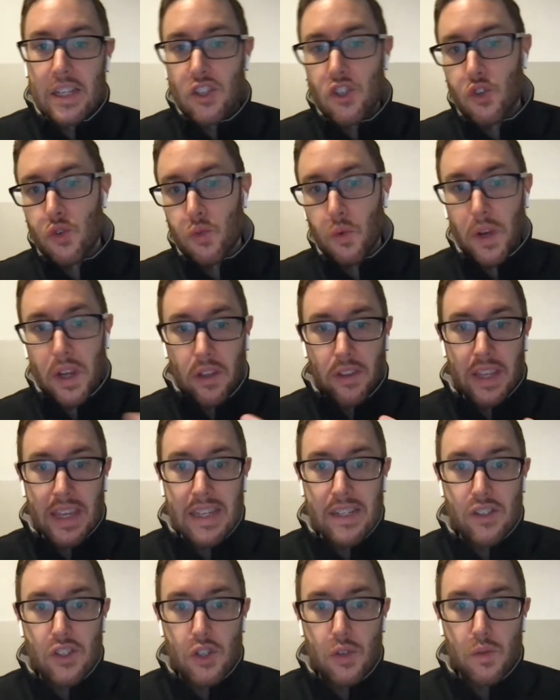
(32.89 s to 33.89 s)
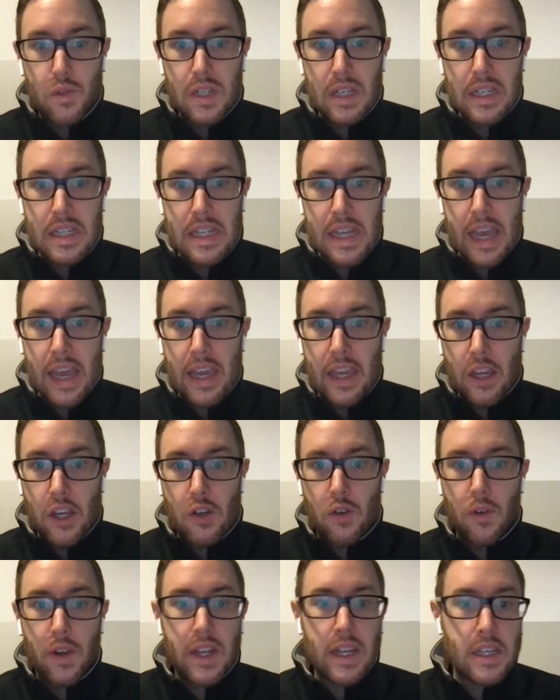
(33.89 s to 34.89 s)
trailed into today and
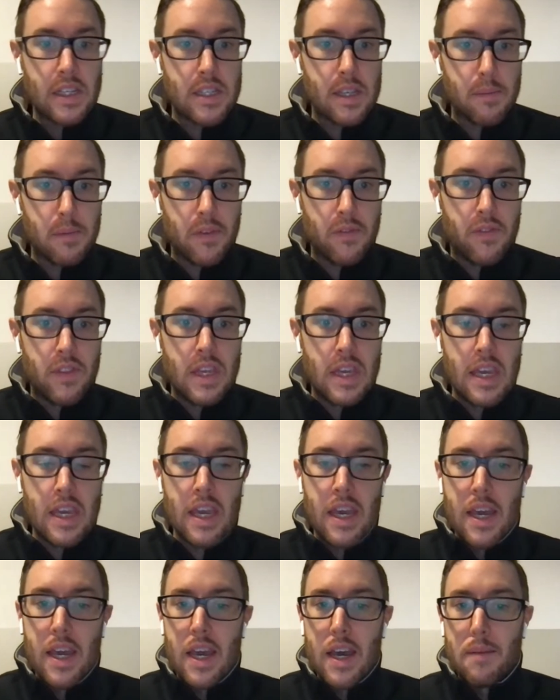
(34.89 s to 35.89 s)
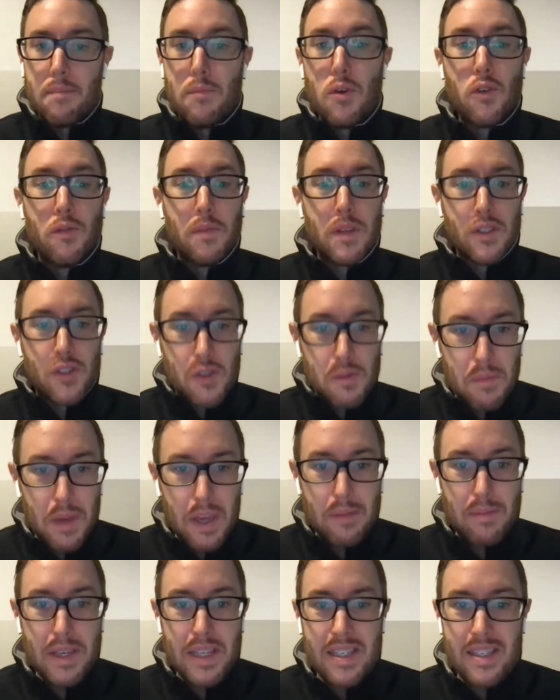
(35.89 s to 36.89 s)
creating some of the movements you
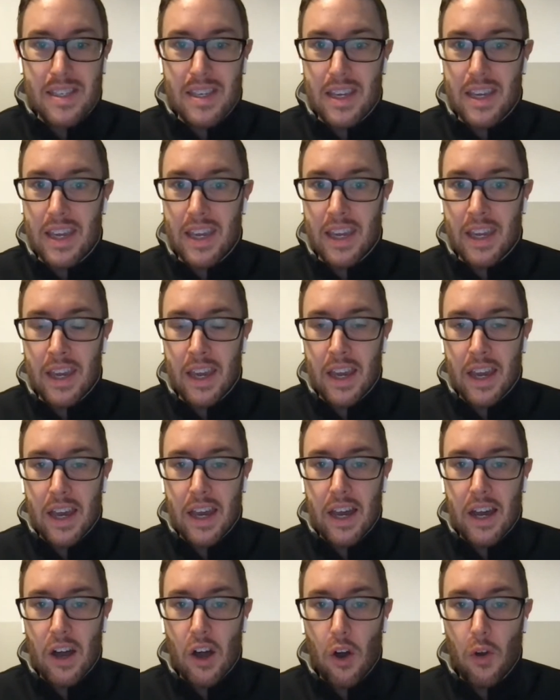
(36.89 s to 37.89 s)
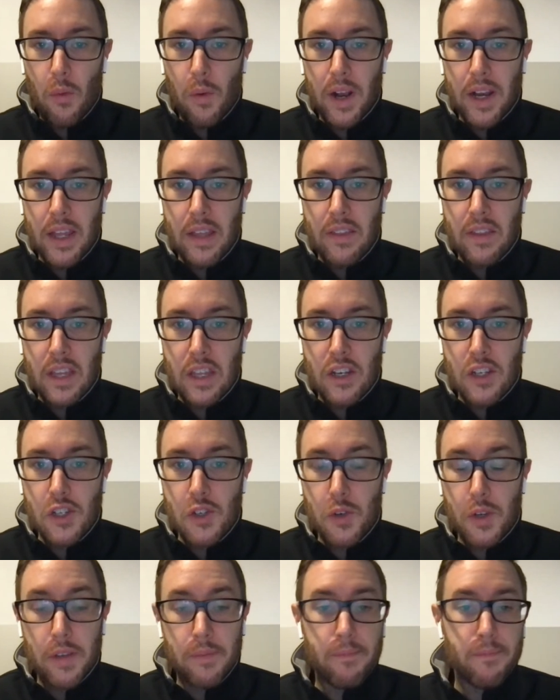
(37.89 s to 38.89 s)
may be seeing already in the
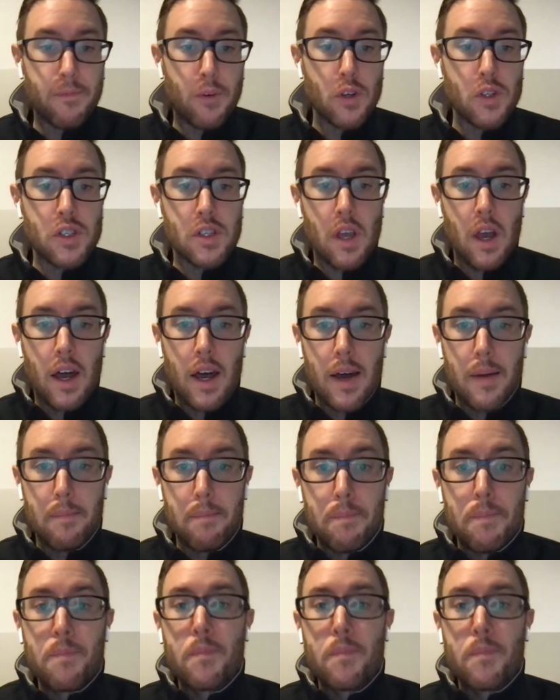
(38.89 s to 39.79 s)
industry. First up,